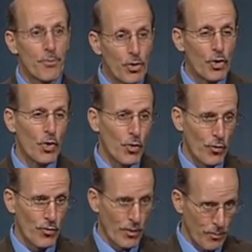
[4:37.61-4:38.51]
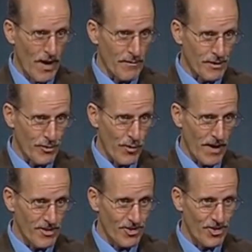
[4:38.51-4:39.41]
prove the prophets,
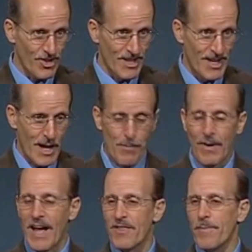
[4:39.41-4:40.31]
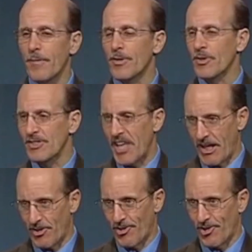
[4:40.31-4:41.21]
friends. Apply the biblical
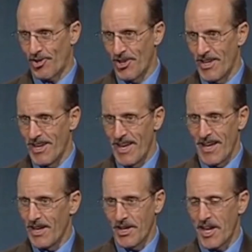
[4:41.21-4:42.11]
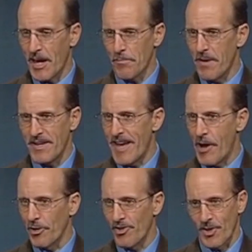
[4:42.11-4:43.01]
tests. You can't be
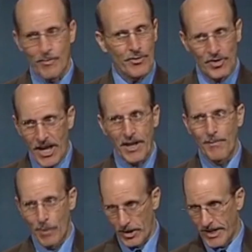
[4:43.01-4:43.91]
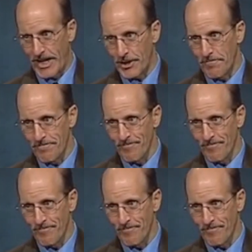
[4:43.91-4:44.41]
down on something you're not up on, can you?